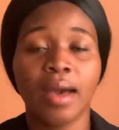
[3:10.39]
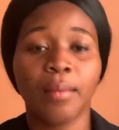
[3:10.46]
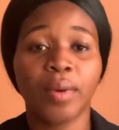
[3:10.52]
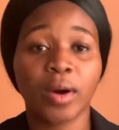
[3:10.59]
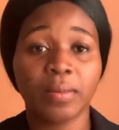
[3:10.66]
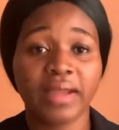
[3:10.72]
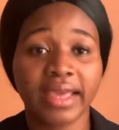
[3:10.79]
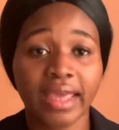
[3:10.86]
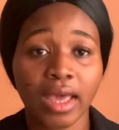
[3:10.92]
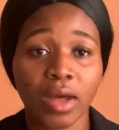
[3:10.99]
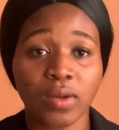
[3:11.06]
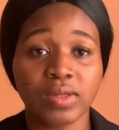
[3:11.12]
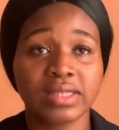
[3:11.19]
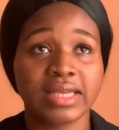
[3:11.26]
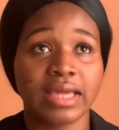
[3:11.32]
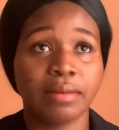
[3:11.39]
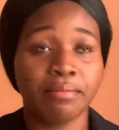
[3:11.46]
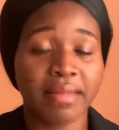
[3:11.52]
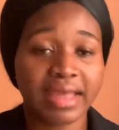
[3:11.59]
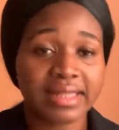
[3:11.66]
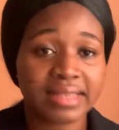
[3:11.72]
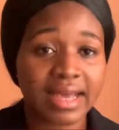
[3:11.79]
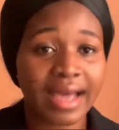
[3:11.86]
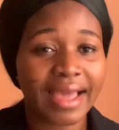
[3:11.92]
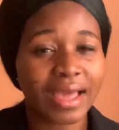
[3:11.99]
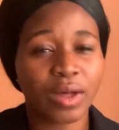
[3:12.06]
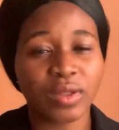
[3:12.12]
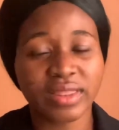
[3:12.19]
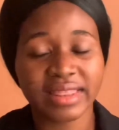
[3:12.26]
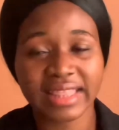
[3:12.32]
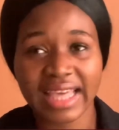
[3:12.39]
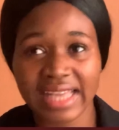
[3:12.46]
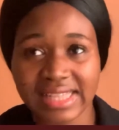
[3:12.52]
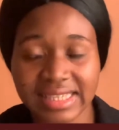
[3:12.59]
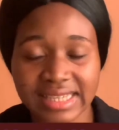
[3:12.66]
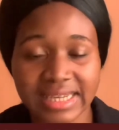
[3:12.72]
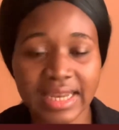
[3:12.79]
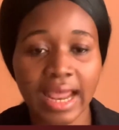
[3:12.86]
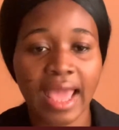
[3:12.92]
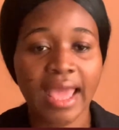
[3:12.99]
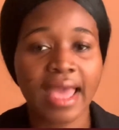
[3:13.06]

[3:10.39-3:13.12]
public health and mental health nursing.